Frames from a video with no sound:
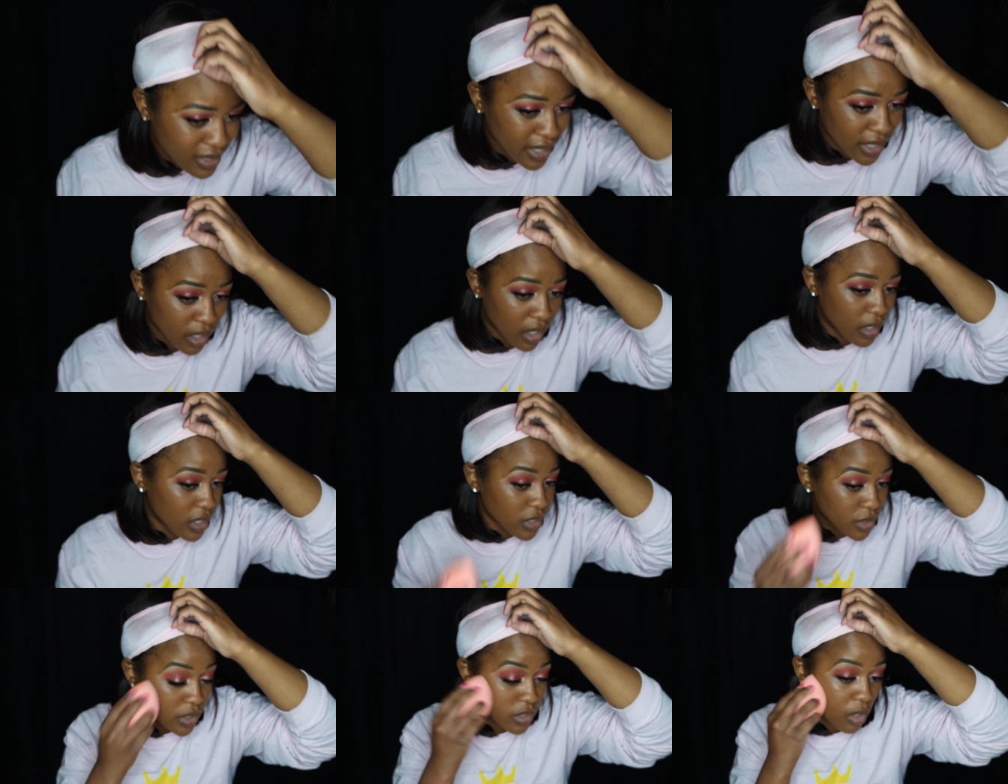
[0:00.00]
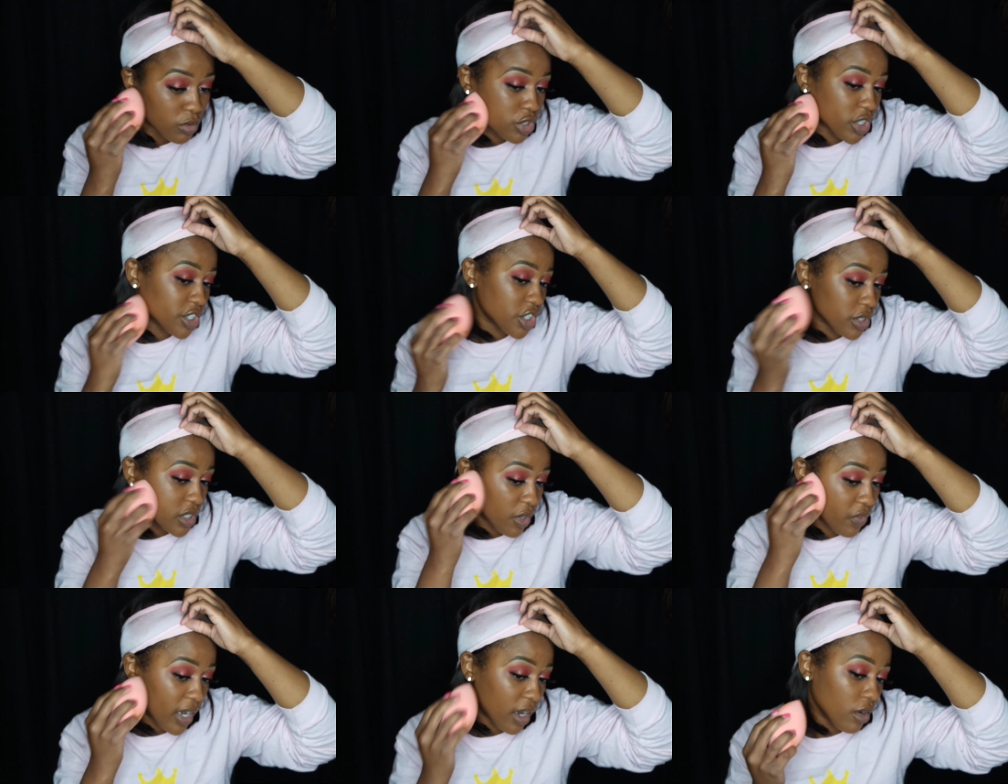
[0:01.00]
yeah, y'all, it's, don't stress
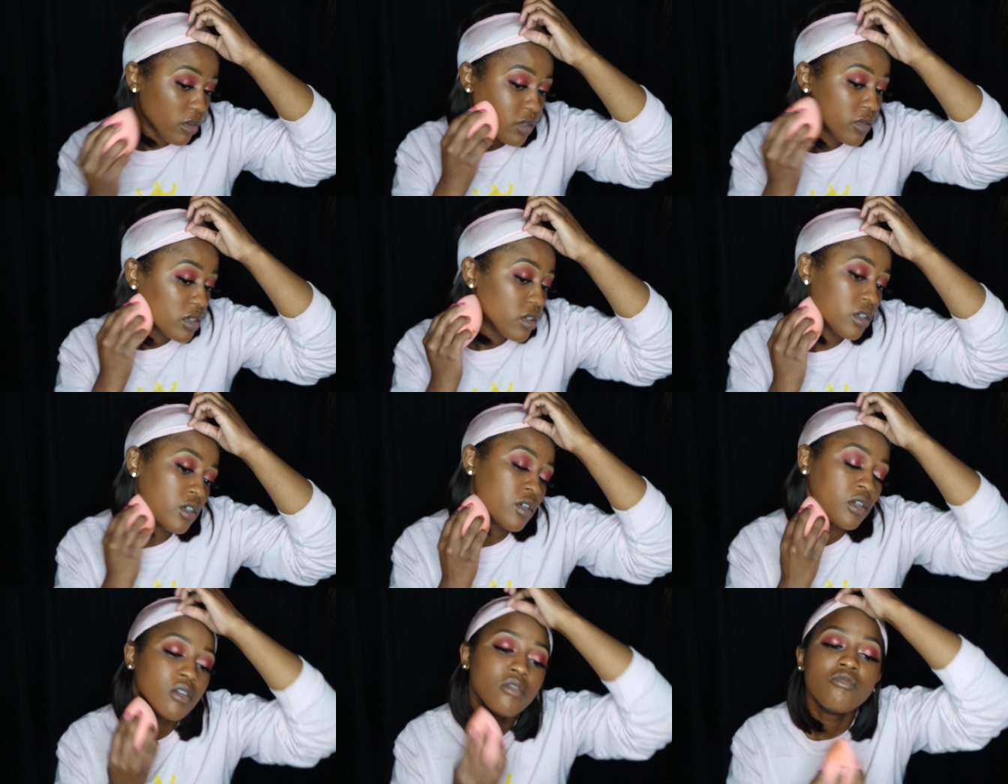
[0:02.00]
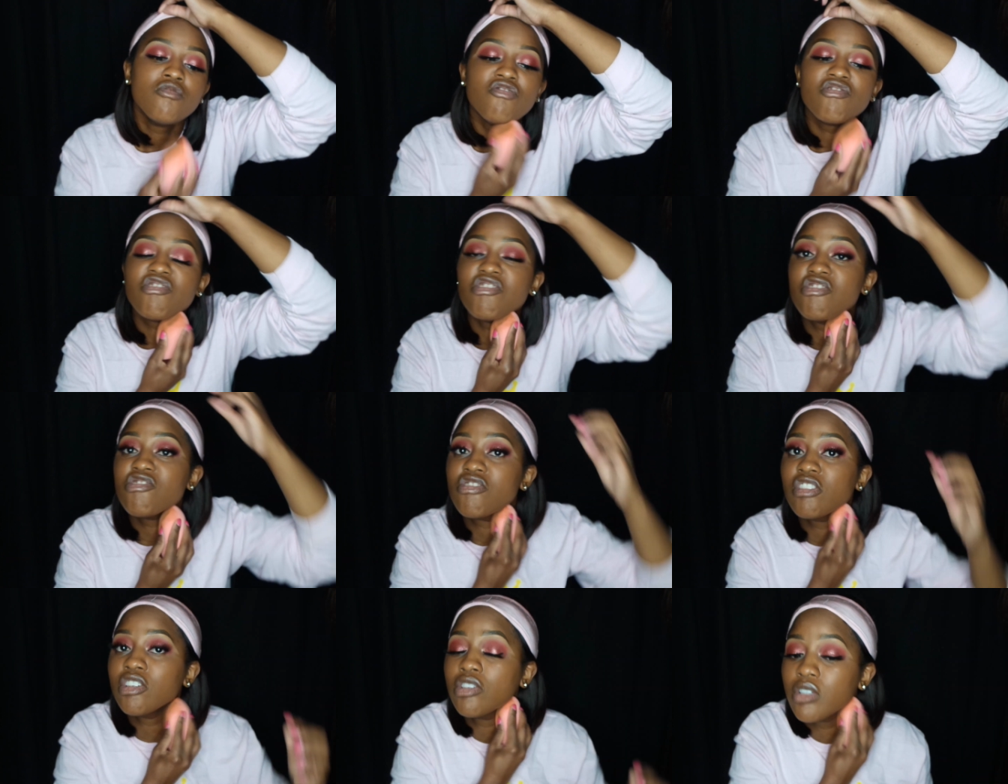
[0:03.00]
yourself out because it's
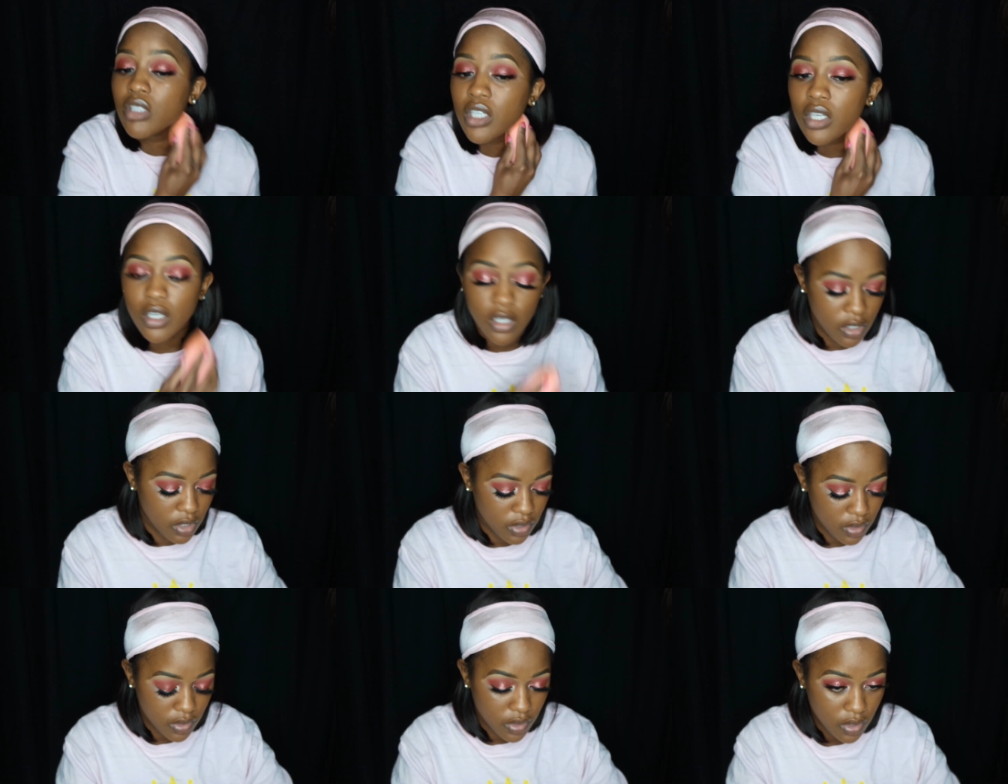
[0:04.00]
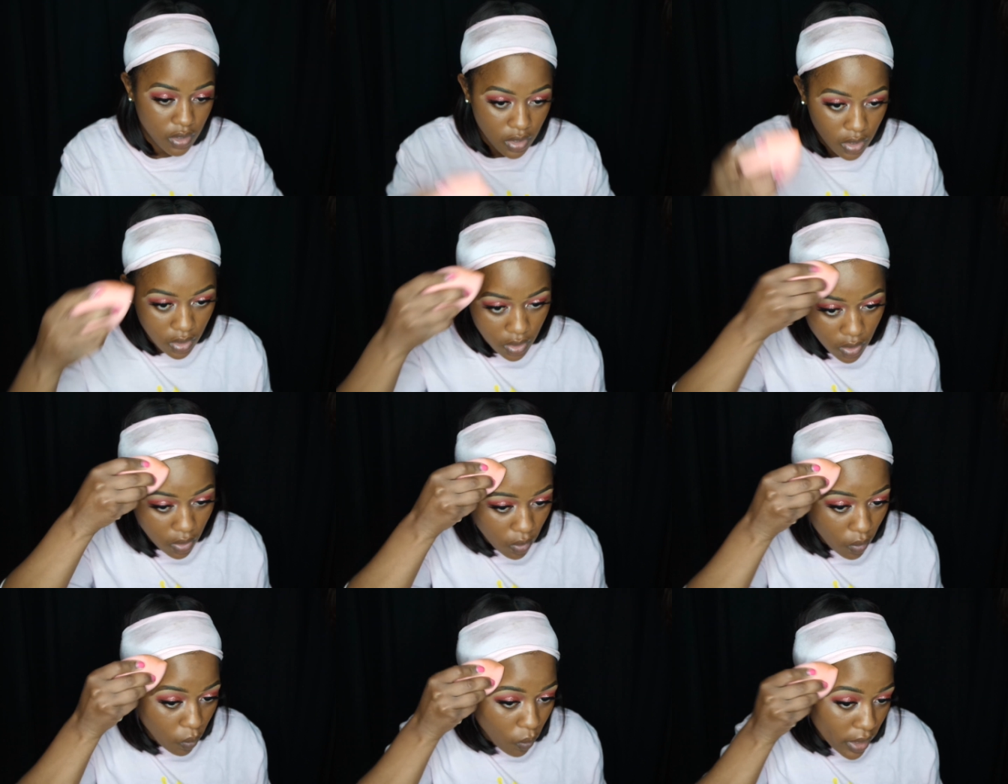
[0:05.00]
literally
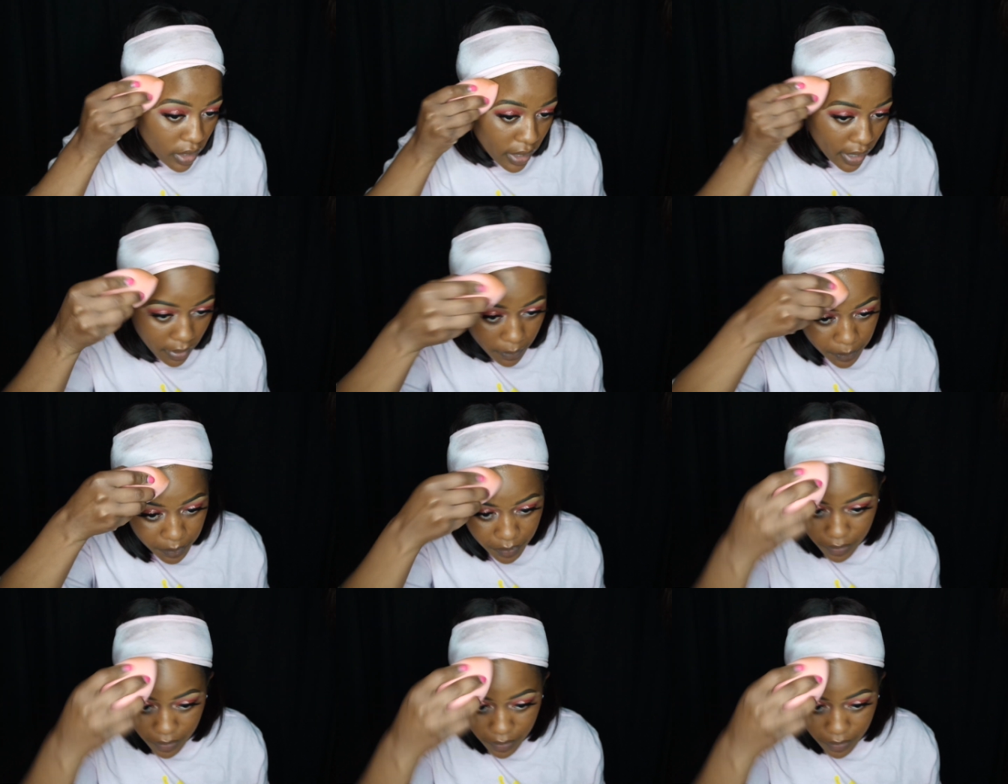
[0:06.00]
one day.